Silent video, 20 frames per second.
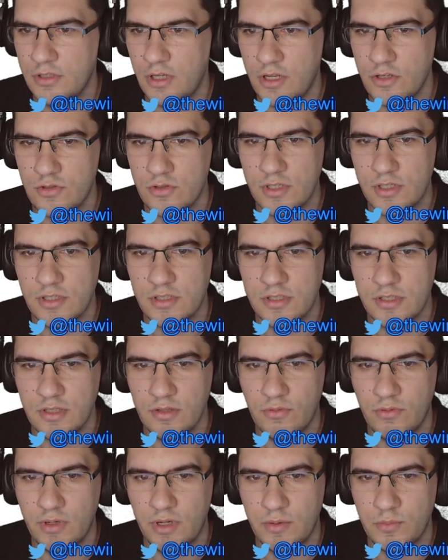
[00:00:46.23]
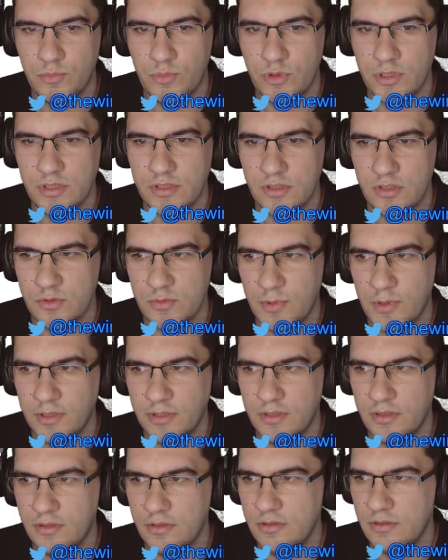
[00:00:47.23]
As you can see when I press this
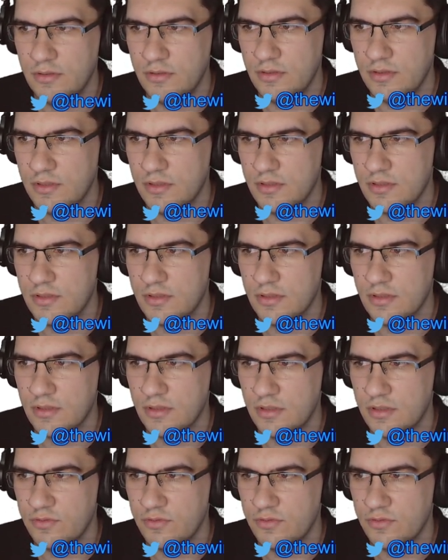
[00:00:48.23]
button this uh,